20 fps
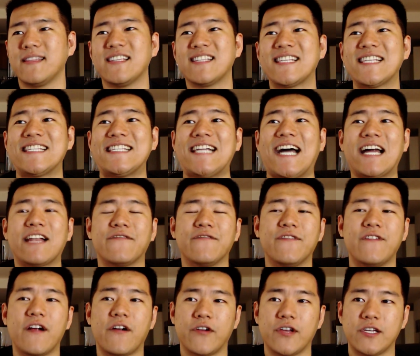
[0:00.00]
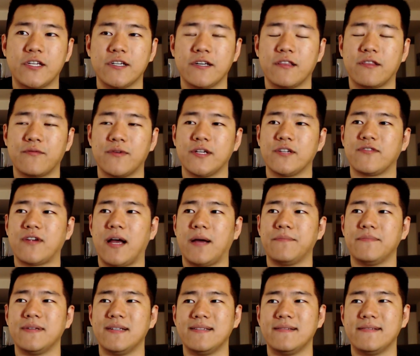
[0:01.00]
This is not a very good
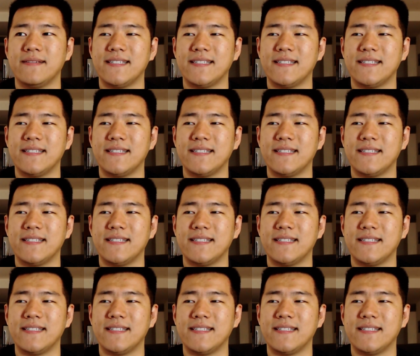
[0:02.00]
3-drop.